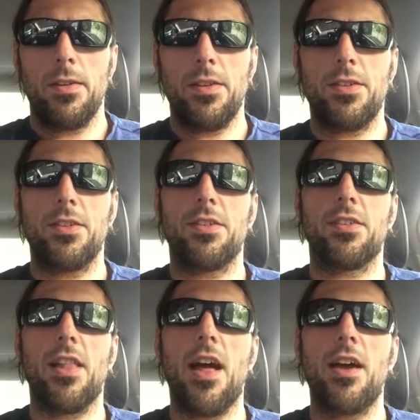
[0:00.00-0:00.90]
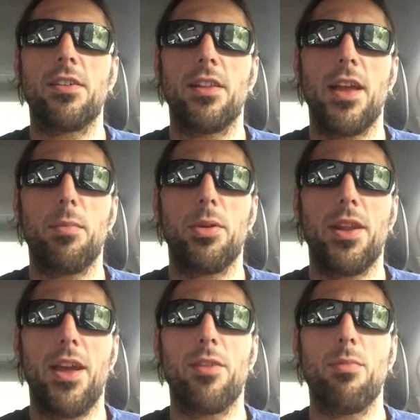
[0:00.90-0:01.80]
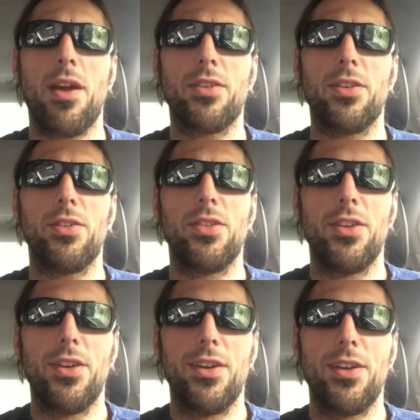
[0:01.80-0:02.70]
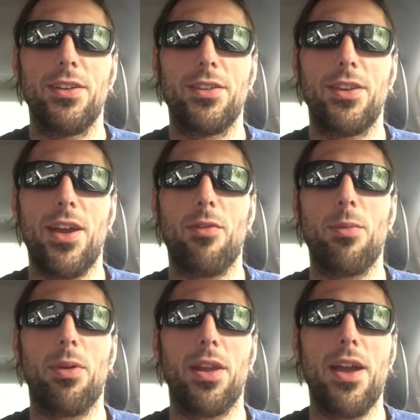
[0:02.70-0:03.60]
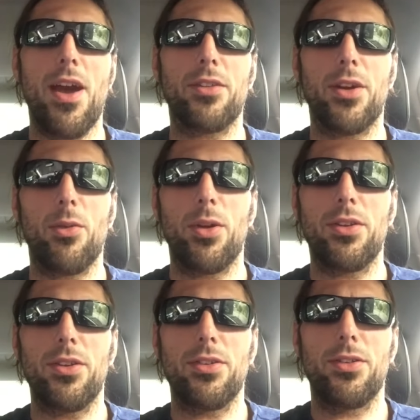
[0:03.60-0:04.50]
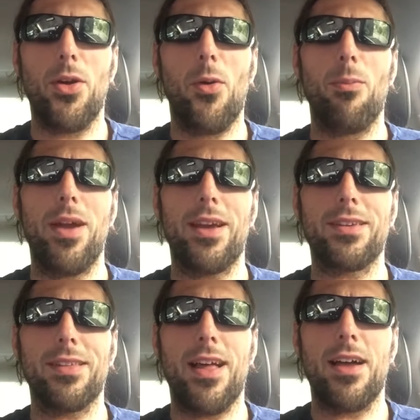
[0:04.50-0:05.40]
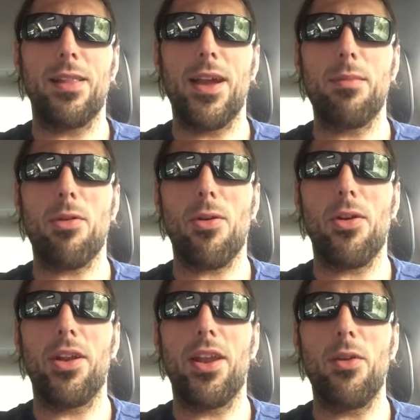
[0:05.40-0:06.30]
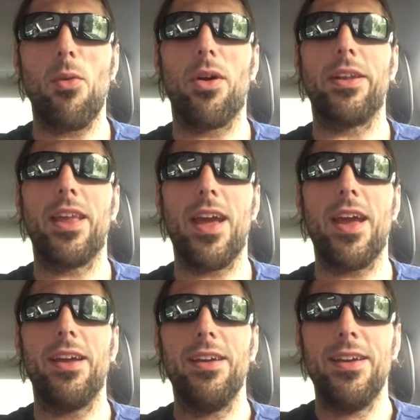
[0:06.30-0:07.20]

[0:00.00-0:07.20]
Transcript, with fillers: This is Sly's Labor Day message to everybody out there, which is don't make sly labor on any one day.